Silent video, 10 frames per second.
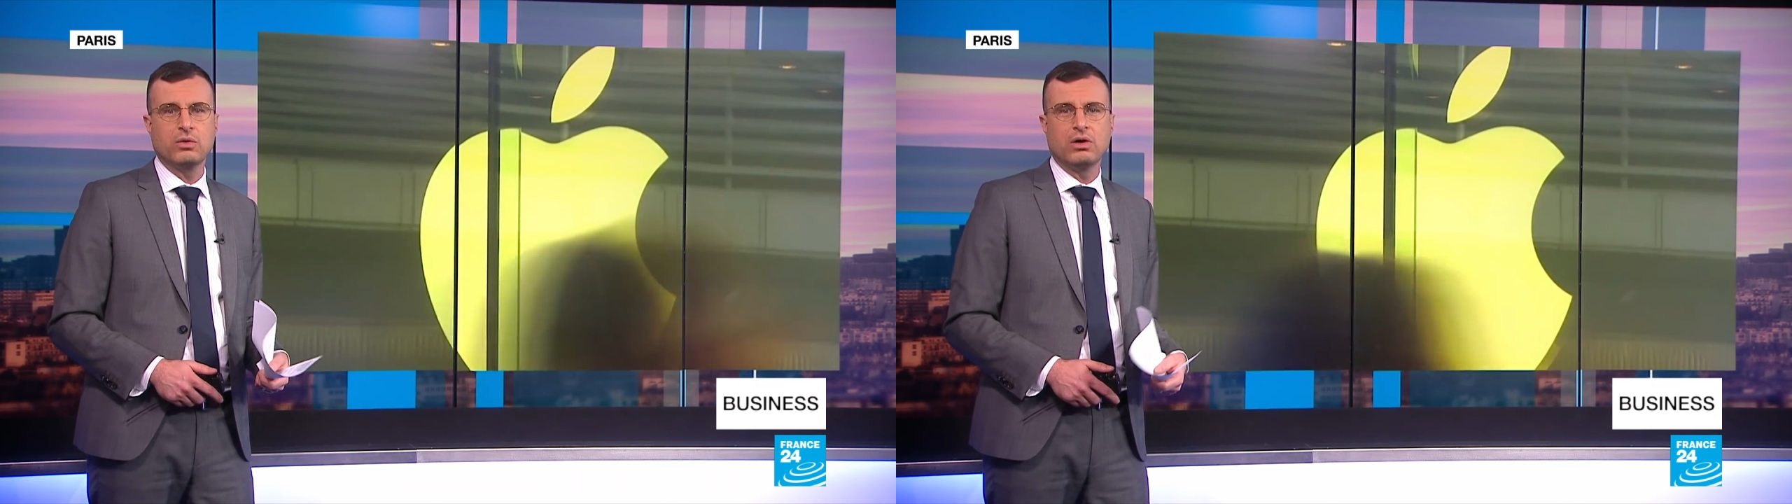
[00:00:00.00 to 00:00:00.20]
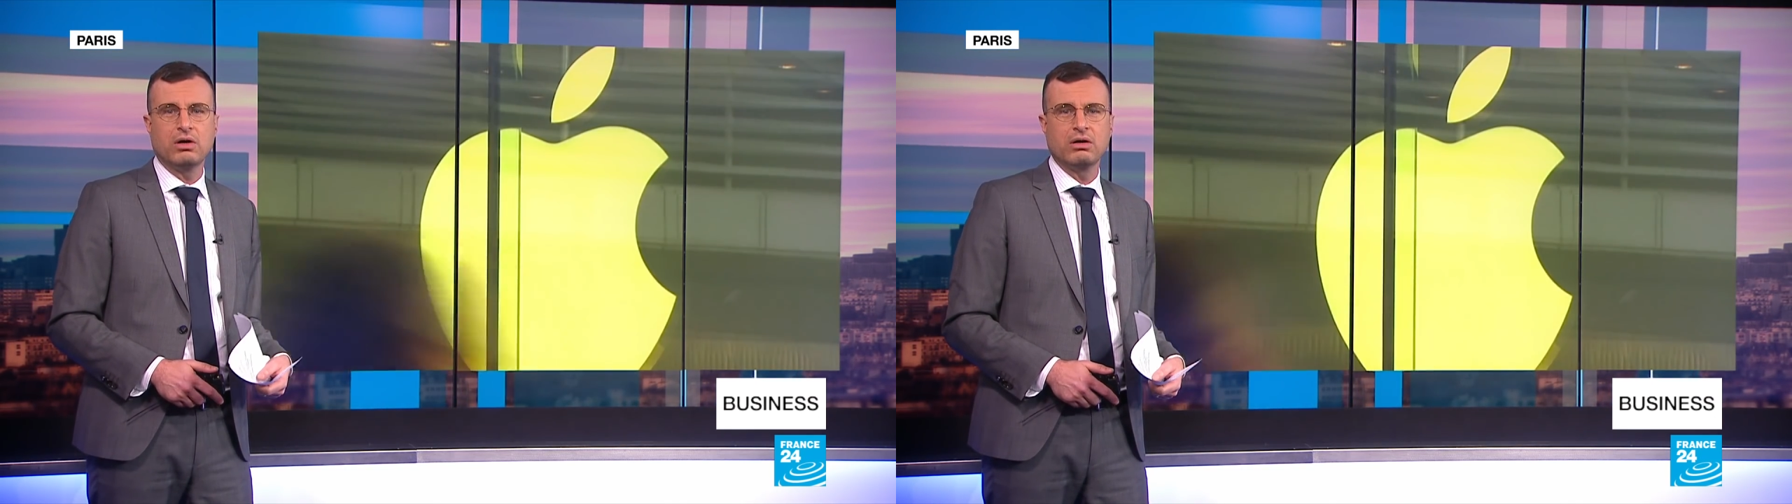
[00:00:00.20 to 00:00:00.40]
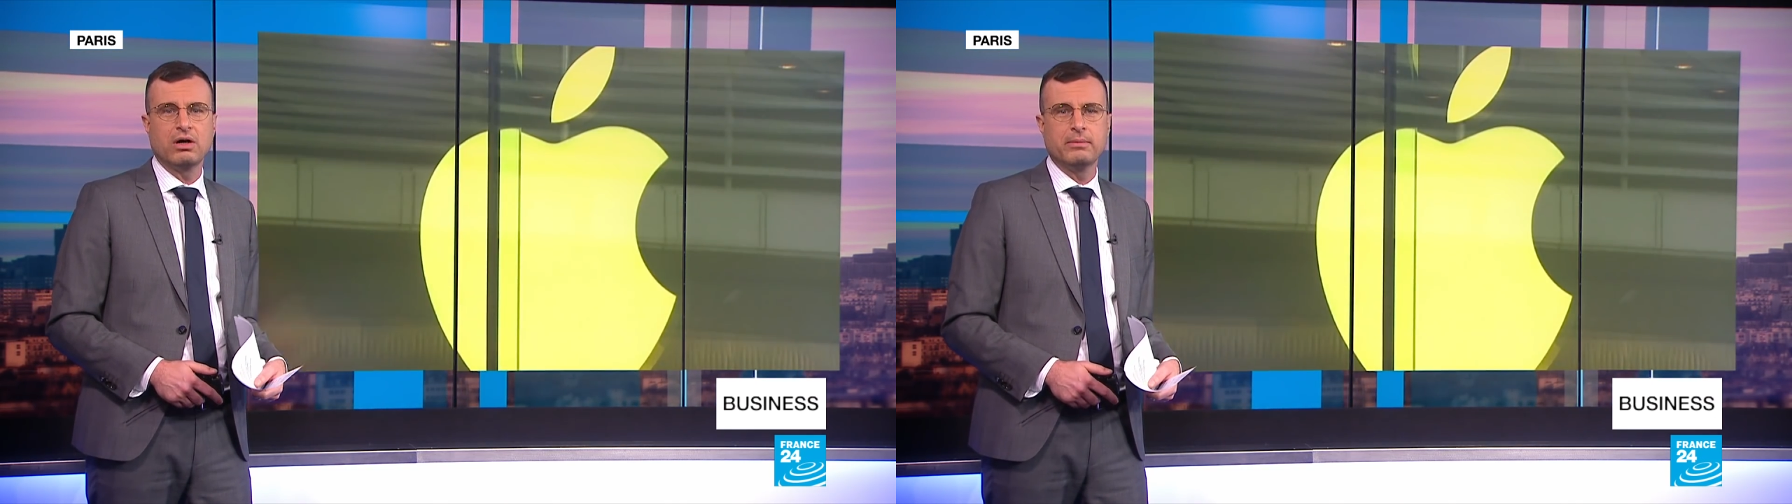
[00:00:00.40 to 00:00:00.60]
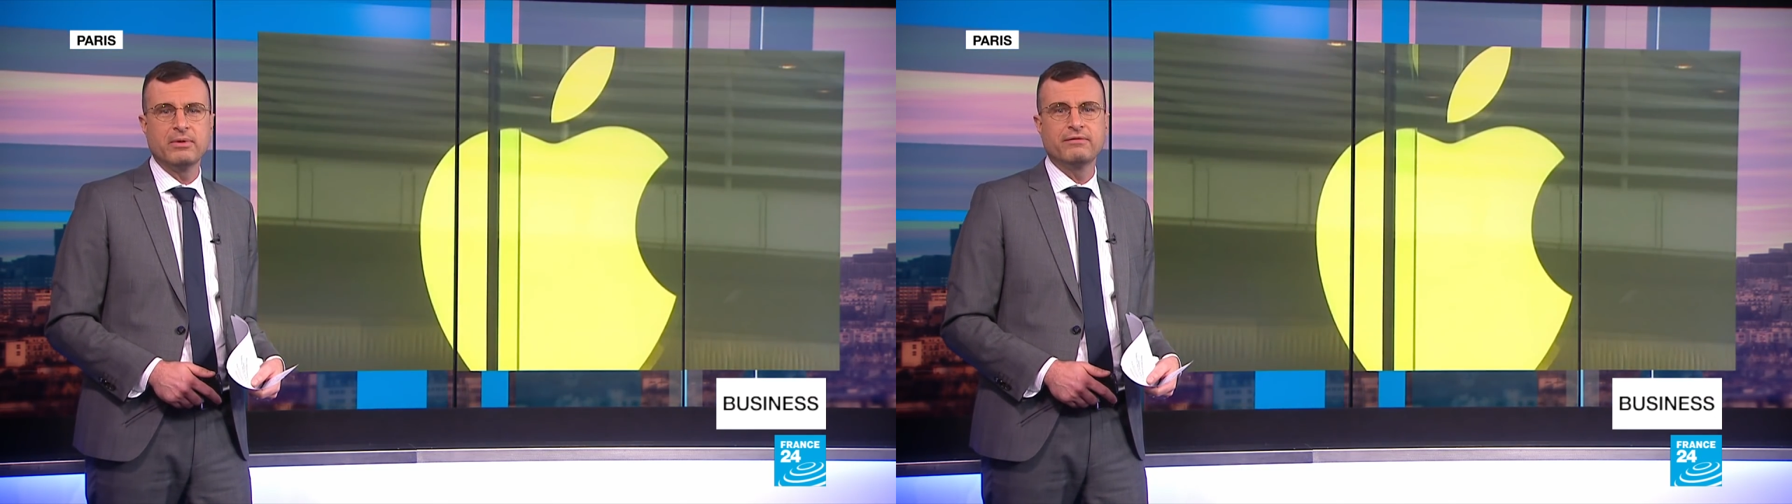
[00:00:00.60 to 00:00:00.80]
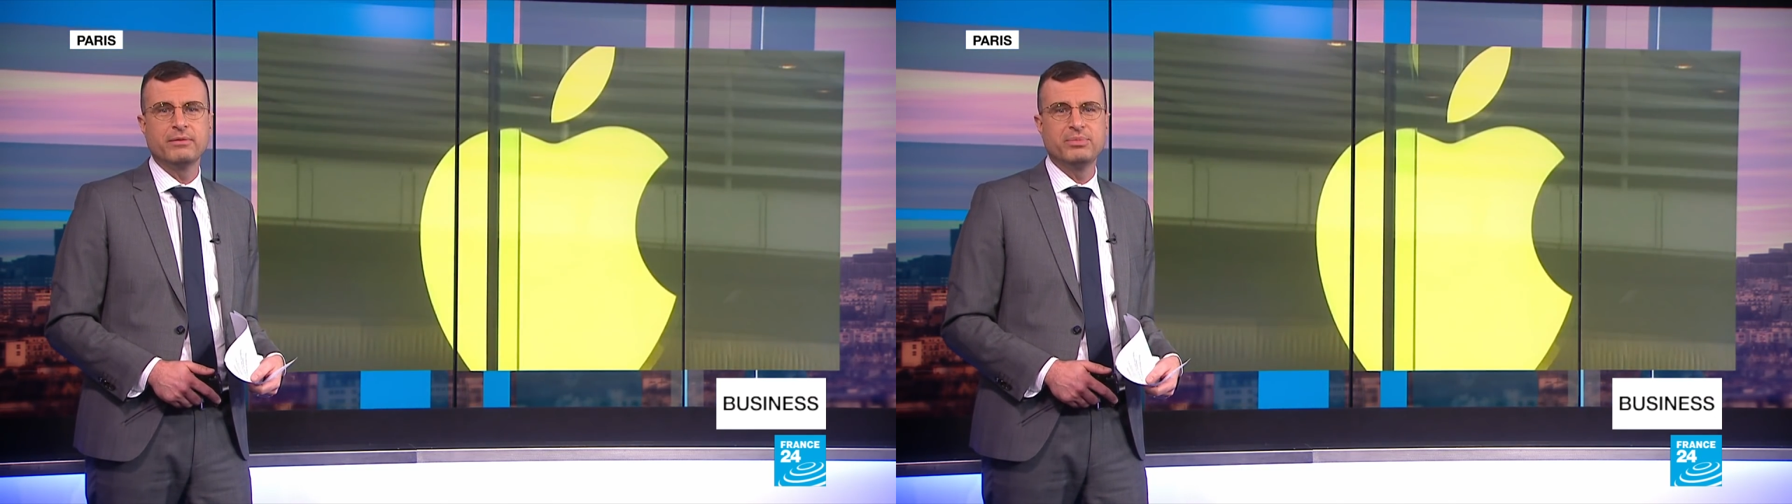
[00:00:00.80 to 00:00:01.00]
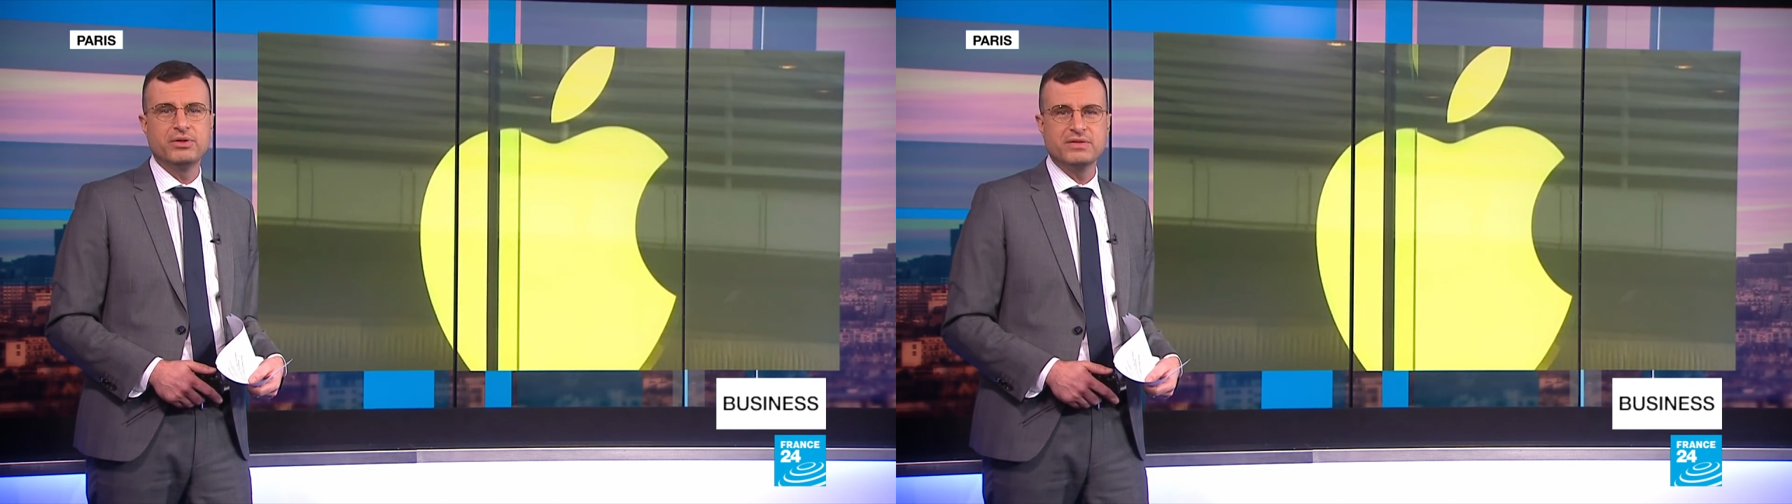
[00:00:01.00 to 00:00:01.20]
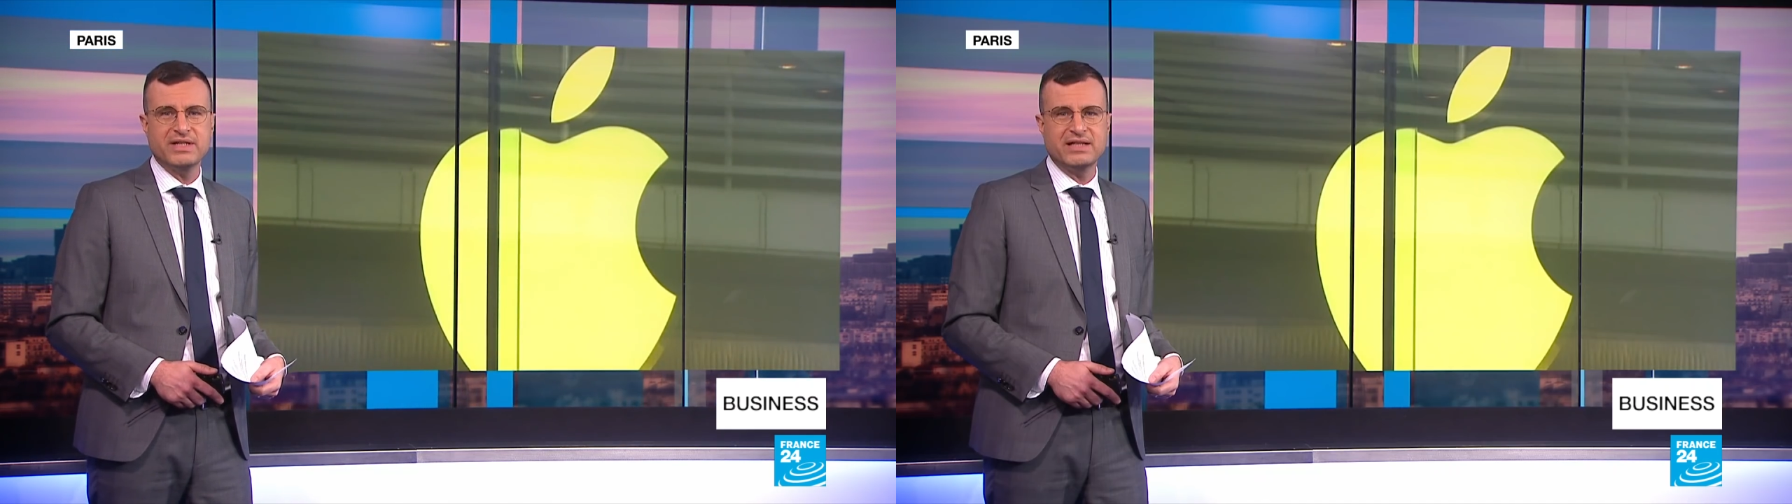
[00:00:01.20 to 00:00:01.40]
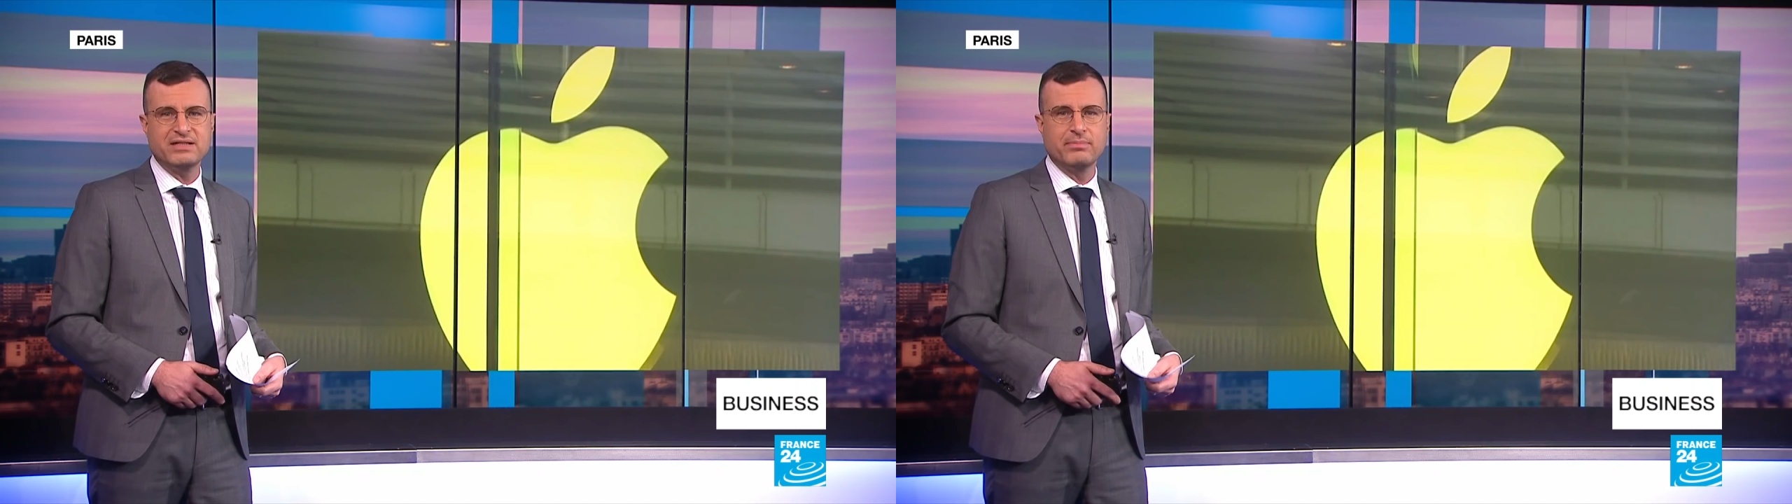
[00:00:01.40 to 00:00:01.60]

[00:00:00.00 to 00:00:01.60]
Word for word: Qualcomm of abusing its